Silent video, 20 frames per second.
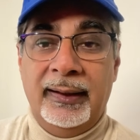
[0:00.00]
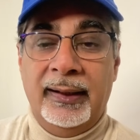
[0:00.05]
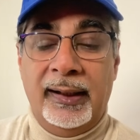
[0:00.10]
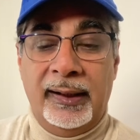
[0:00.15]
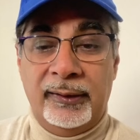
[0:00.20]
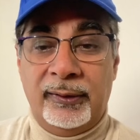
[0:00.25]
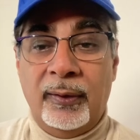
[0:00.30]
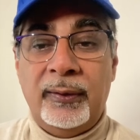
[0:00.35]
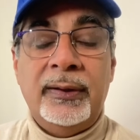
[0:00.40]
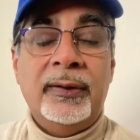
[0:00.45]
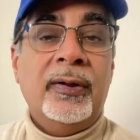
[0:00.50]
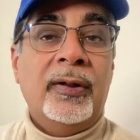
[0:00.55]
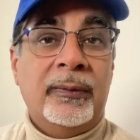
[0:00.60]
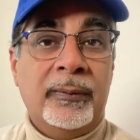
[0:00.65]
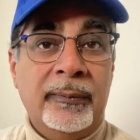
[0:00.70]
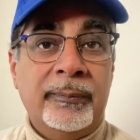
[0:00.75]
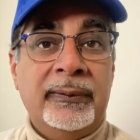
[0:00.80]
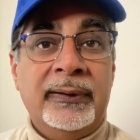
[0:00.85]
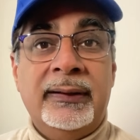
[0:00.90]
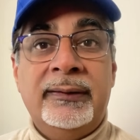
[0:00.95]
It's only those
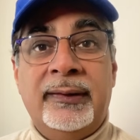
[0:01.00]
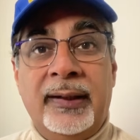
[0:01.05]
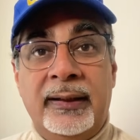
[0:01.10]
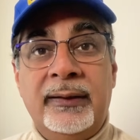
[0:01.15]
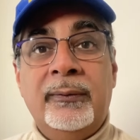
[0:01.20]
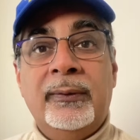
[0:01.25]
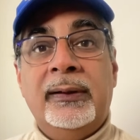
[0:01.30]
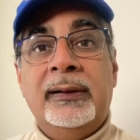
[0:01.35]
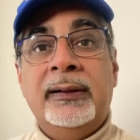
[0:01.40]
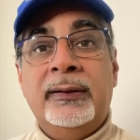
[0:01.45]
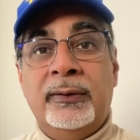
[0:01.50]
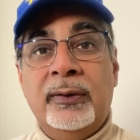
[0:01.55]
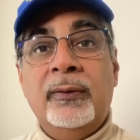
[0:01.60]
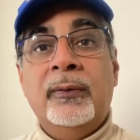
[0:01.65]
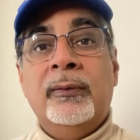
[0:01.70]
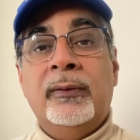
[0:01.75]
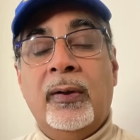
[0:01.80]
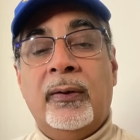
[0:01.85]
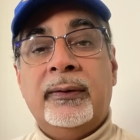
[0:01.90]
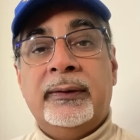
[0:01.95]
people that genuinely
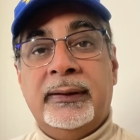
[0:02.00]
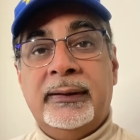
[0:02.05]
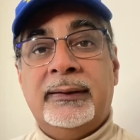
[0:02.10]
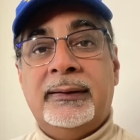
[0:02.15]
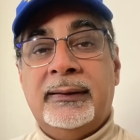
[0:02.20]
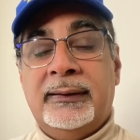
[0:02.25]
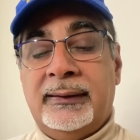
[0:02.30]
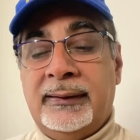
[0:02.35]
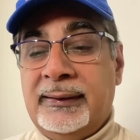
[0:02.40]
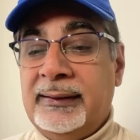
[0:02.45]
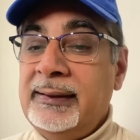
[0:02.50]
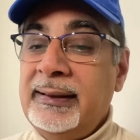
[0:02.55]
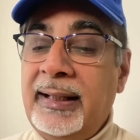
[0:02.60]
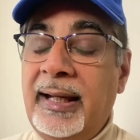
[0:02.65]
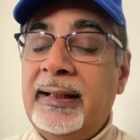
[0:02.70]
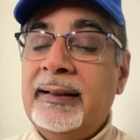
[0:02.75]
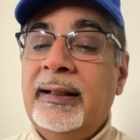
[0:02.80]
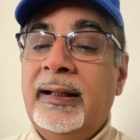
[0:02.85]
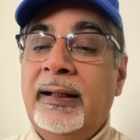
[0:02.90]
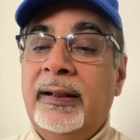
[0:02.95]
do long distances. And
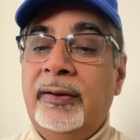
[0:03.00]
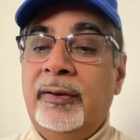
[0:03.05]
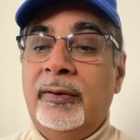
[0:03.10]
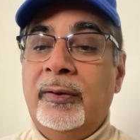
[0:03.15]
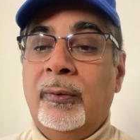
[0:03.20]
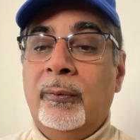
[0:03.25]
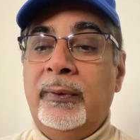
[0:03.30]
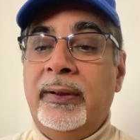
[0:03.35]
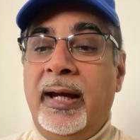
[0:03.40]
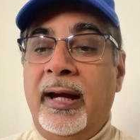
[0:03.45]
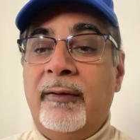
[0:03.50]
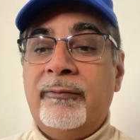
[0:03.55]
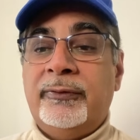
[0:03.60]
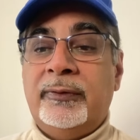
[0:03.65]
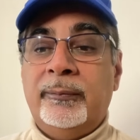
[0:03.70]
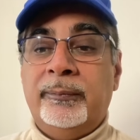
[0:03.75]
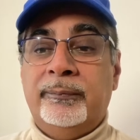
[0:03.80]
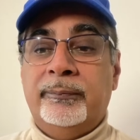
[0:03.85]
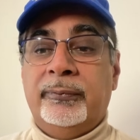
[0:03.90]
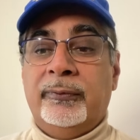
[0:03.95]
again, you know, we have
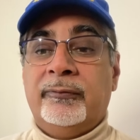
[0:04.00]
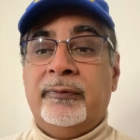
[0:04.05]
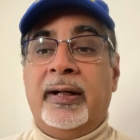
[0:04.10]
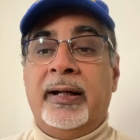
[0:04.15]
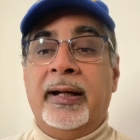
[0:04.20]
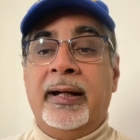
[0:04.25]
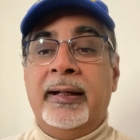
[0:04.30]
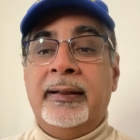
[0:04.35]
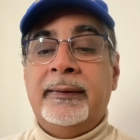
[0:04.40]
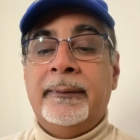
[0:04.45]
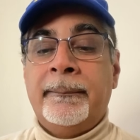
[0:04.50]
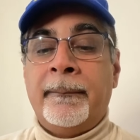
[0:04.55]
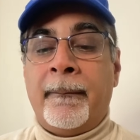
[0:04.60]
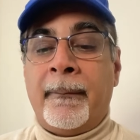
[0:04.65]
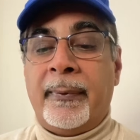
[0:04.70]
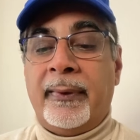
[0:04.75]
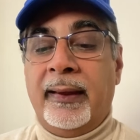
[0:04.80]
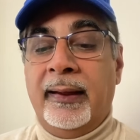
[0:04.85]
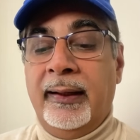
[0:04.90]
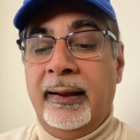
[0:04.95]
to provide
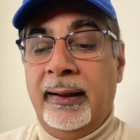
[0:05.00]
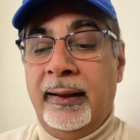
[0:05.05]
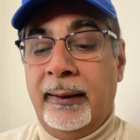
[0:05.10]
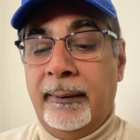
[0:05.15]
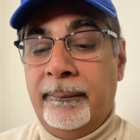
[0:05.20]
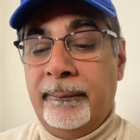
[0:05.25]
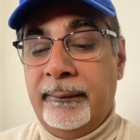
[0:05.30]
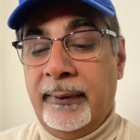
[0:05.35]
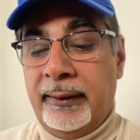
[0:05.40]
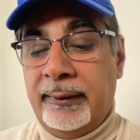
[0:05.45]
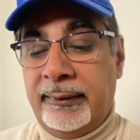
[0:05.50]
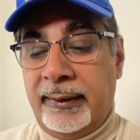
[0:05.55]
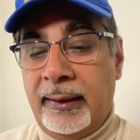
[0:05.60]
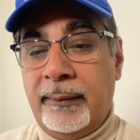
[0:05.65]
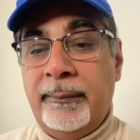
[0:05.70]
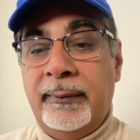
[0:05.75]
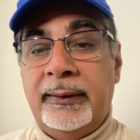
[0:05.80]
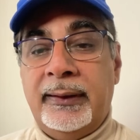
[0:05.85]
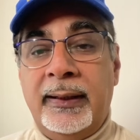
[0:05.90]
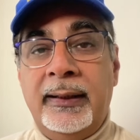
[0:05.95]
a
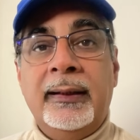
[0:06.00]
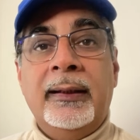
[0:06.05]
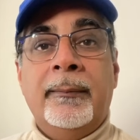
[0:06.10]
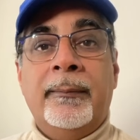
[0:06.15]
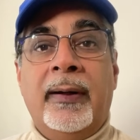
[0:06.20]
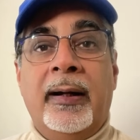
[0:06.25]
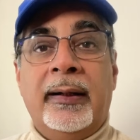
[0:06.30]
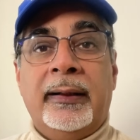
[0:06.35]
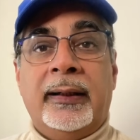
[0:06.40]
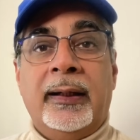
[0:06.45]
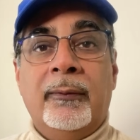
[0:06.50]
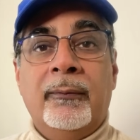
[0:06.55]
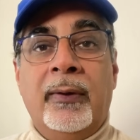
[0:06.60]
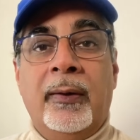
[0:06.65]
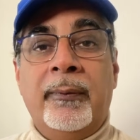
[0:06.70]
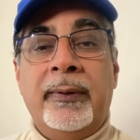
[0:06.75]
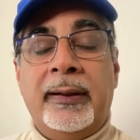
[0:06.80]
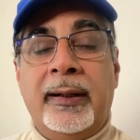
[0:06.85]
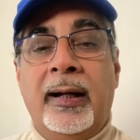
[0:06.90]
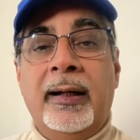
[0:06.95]
segment in the market
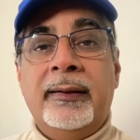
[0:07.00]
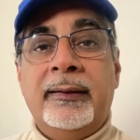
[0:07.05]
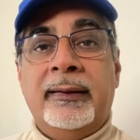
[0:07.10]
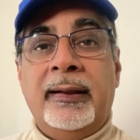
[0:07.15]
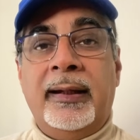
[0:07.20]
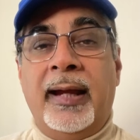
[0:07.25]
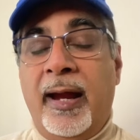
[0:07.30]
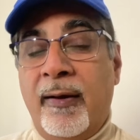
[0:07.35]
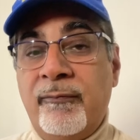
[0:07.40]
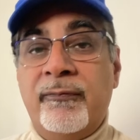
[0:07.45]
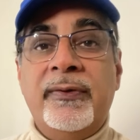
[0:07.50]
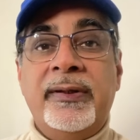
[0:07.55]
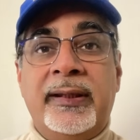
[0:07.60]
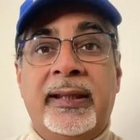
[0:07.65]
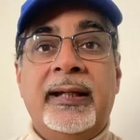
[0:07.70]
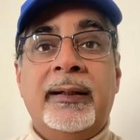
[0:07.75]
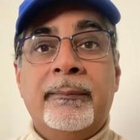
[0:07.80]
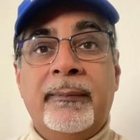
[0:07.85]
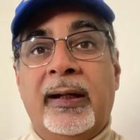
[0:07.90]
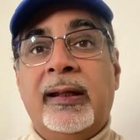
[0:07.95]
where we can't say
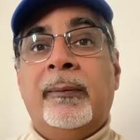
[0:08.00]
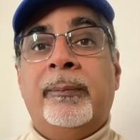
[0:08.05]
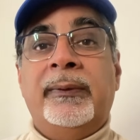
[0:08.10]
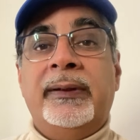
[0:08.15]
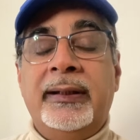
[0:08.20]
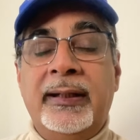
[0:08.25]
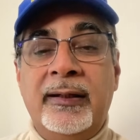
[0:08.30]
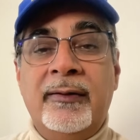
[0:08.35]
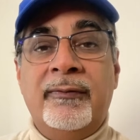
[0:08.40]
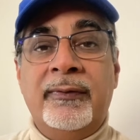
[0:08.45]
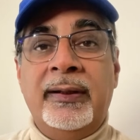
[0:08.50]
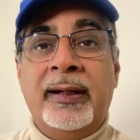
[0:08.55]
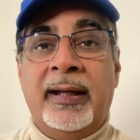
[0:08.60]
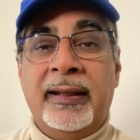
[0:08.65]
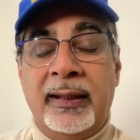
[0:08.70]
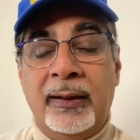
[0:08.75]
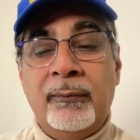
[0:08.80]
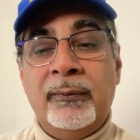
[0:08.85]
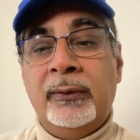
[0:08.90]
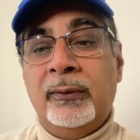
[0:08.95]
everything must be EV. I
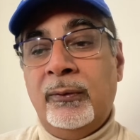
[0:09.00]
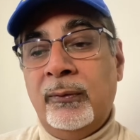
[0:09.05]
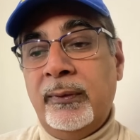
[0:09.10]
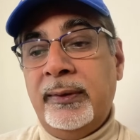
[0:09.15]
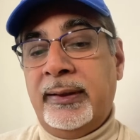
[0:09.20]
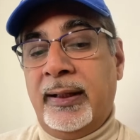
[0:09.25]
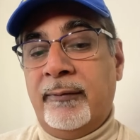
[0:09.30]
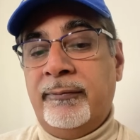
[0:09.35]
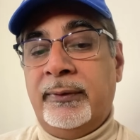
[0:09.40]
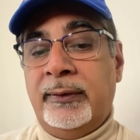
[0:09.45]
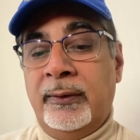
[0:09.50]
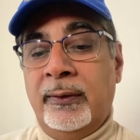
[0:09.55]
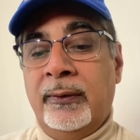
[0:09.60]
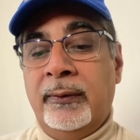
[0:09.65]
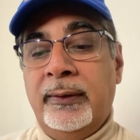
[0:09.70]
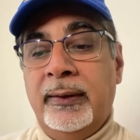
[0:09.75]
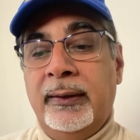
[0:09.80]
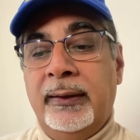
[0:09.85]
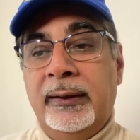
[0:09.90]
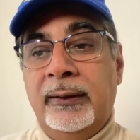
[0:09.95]
think we'll always have to
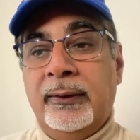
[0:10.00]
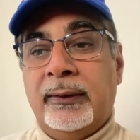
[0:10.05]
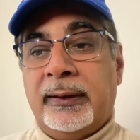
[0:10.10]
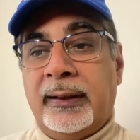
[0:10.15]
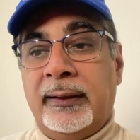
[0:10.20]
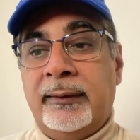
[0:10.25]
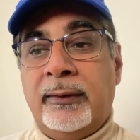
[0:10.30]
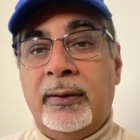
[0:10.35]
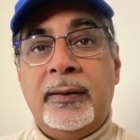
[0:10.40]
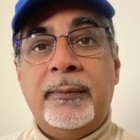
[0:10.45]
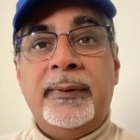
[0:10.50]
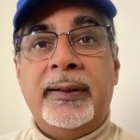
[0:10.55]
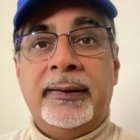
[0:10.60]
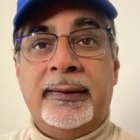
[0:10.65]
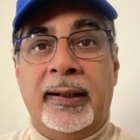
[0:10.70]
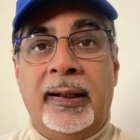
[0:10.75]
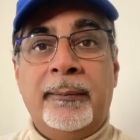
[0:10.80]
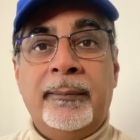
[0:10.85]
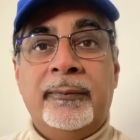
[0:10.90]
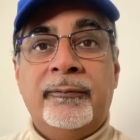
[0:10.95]
go, look, there's got to be a
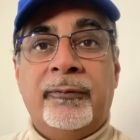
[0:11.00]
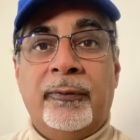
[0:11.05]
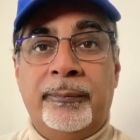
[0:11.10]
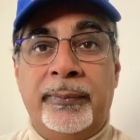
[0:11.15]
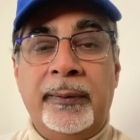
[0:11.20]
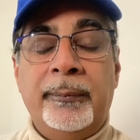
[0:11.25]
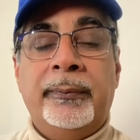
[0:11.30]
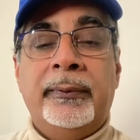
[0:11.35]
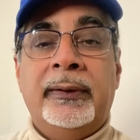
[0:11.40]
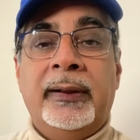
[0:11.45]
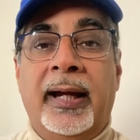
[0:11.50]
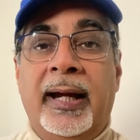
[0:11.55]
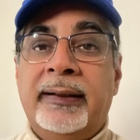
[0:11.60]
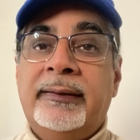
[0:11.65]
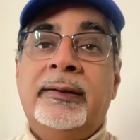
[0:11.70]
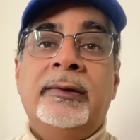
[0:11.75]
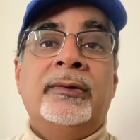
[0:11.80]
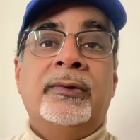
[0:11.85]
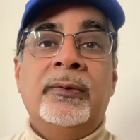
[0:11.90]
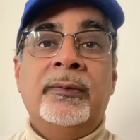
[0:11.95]
segment for people that
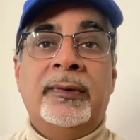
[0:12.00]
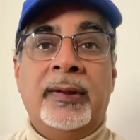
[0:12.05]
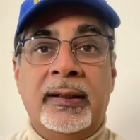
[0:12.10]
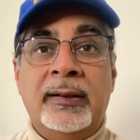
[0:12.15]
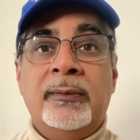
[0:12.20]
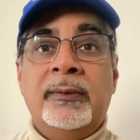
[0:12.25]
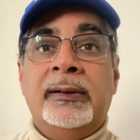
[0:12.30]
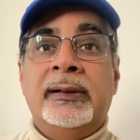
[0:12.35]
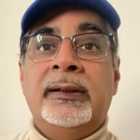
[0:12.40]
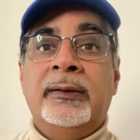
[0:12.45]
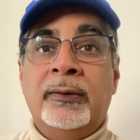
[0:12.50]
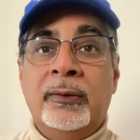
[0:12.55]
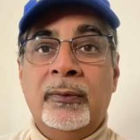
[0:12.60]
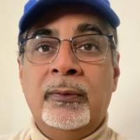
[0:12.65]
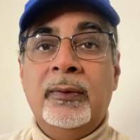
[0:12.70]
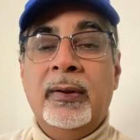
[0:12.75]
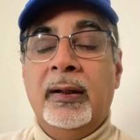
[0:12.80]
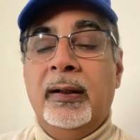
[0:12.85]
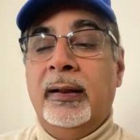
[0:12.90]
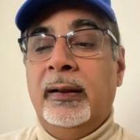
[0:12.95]
actually do genuinely
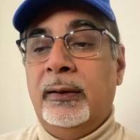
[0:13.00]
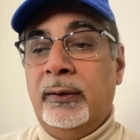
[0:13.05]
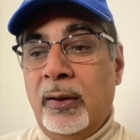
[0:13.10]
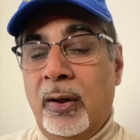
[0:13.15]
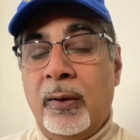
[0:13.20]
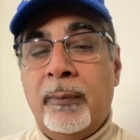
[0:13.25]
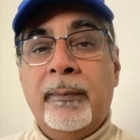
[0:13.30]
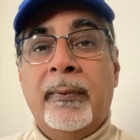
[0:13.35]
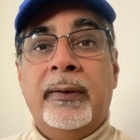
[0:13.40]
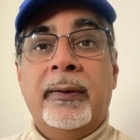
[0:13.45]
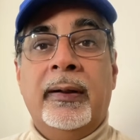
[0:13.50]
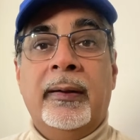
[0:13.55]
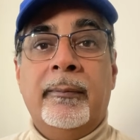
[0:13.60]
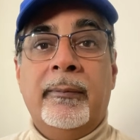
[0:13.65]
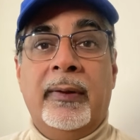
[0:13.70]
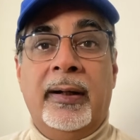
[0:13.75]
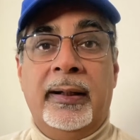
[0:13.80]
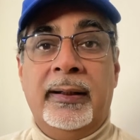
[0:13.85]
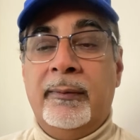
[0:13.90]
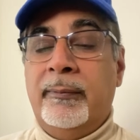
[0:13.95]
do long,
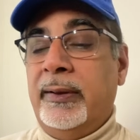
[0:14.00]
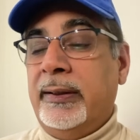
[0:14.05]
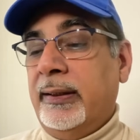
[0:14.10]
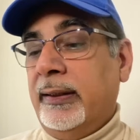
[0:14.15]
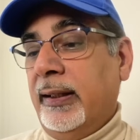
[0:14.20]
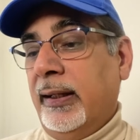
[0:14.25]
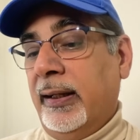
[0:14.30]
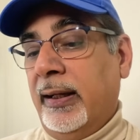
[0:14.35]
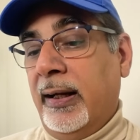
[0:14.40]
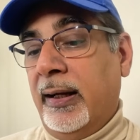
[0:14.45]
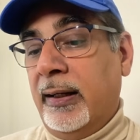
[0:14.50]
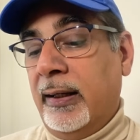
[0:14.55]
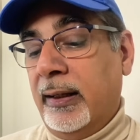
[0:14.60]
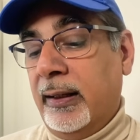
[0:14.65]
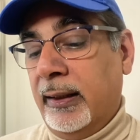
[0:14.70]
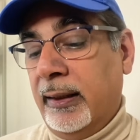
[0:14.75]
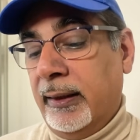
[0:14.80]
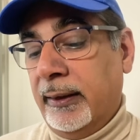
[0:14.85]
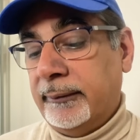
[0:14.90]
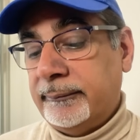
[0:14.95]
whether they
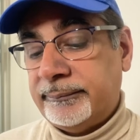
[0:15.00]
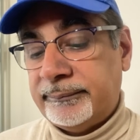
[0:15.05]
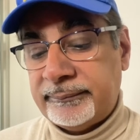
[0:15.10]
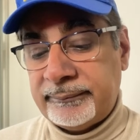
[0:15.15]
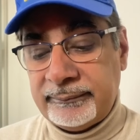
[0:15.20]
are